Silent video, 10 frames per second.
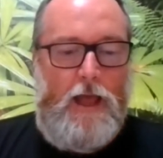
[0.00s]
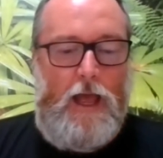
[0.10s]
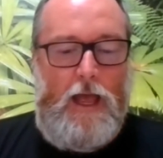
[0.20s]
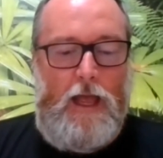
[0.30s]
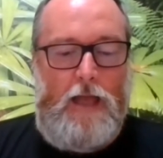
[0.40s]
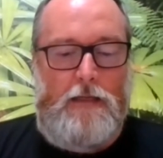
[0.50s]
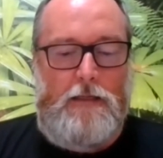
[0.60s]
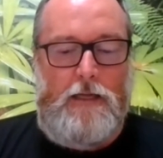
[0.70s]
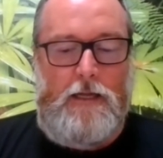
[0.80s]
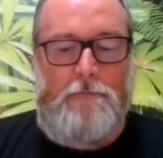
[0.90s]
And
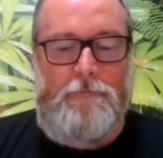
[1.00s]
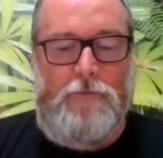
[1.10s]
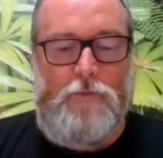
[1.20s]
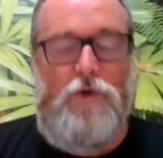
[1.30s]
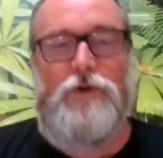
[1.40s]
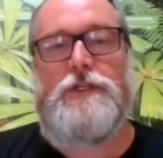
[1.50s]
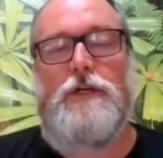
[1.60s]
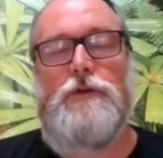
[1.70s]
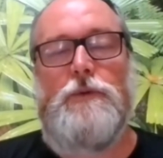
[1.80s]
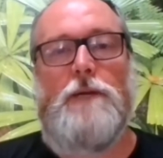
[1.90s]
we're
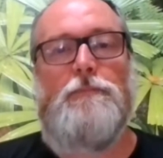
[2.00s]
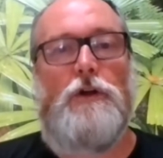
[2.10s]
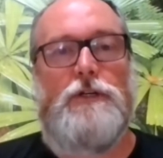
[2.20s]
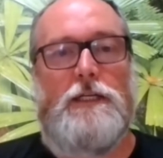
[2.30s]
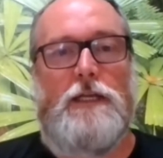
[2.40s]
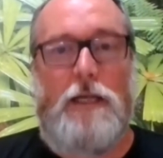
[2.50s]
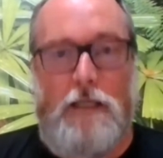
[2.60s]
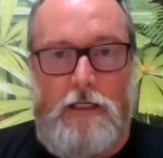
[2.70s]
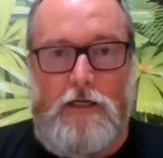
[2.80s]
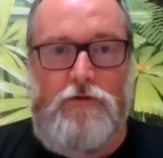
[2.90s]
also doing a project in
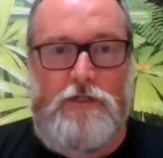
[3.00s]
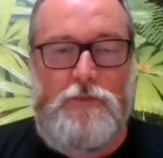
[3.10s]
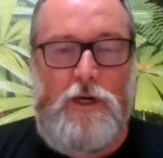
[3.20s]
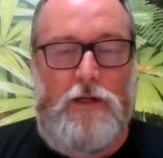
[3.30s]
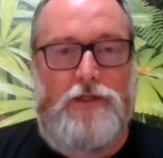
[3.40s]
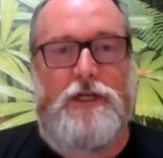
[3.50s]
India as well.